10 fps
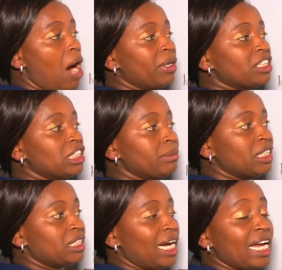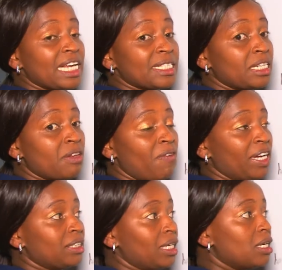Our denominator is the
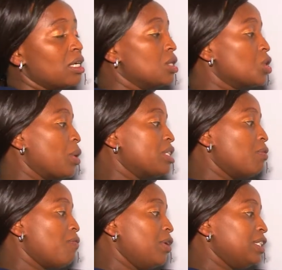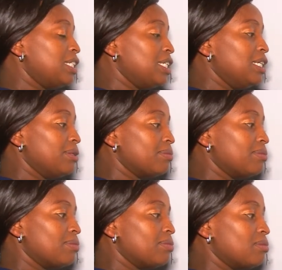divisor. So it's 40,
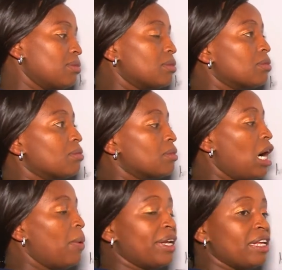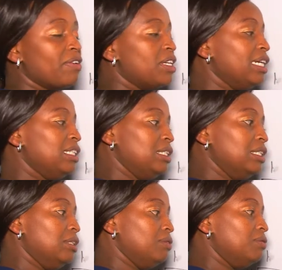our dividend,
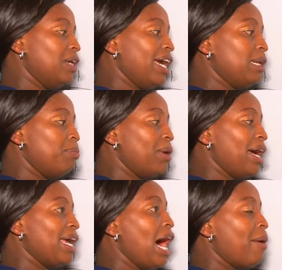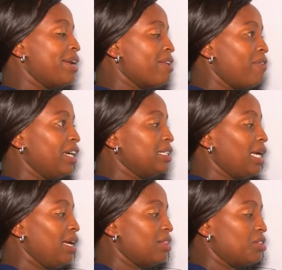divide by our divisor,
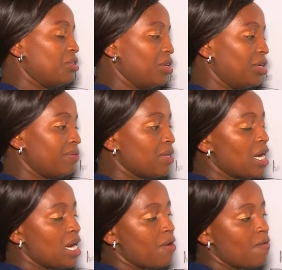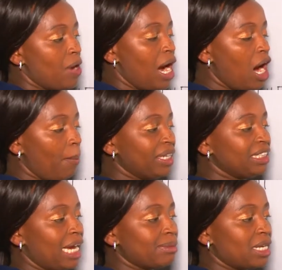3. How many
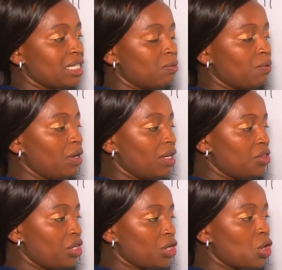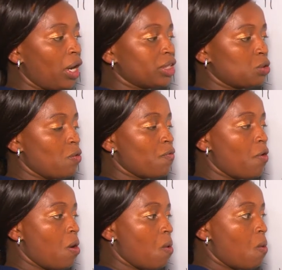times does 3 go into
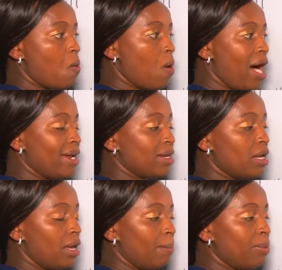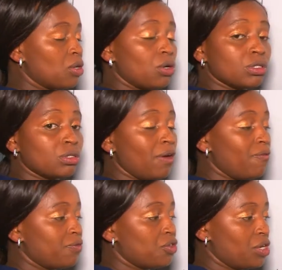4? 1, because
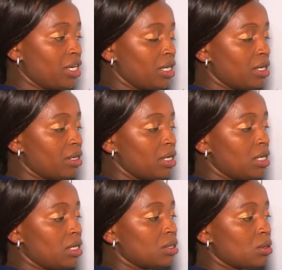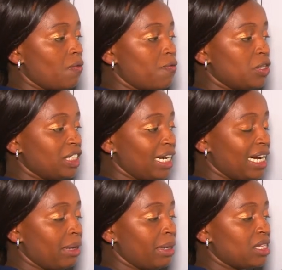of 3. So 4
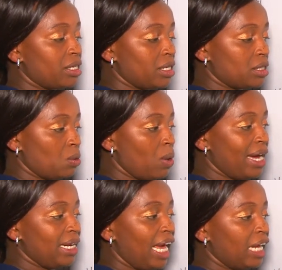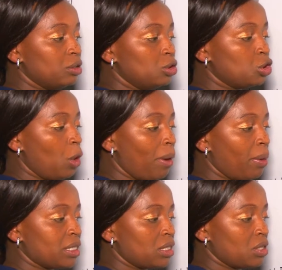take away 3 is 1, and you drop
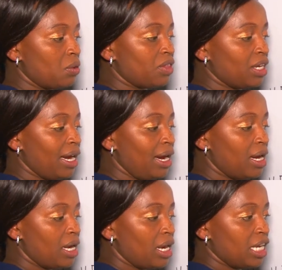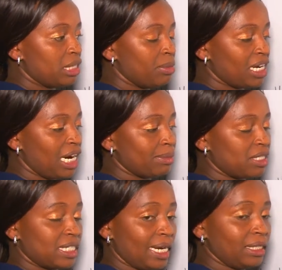our 0 there, it
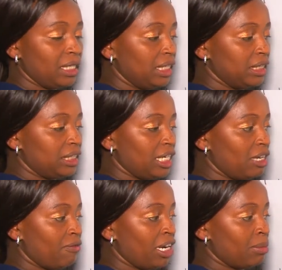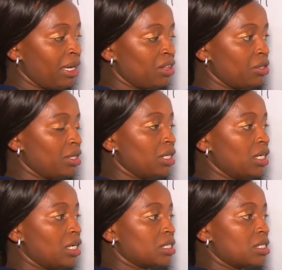becomes 10. 10 divided by
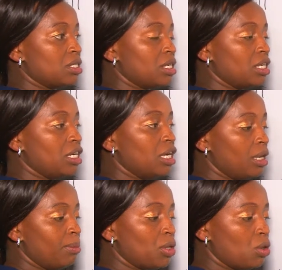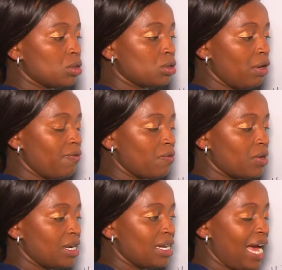3, it's 3 because of
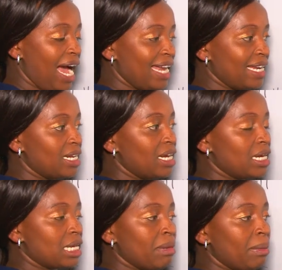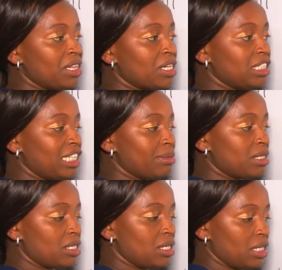9. Remember 3 times
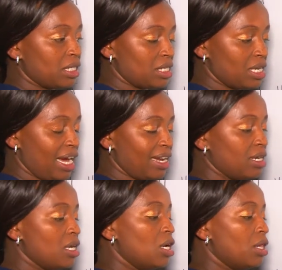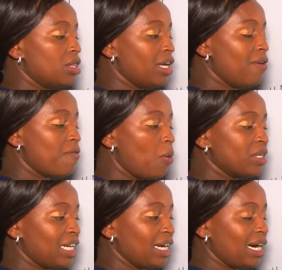3, it's 9. Therefore,
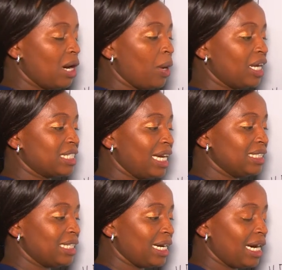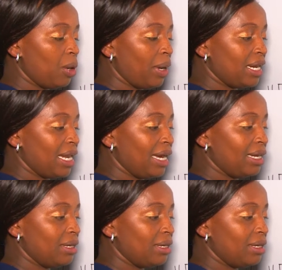we take away 10, take away 9,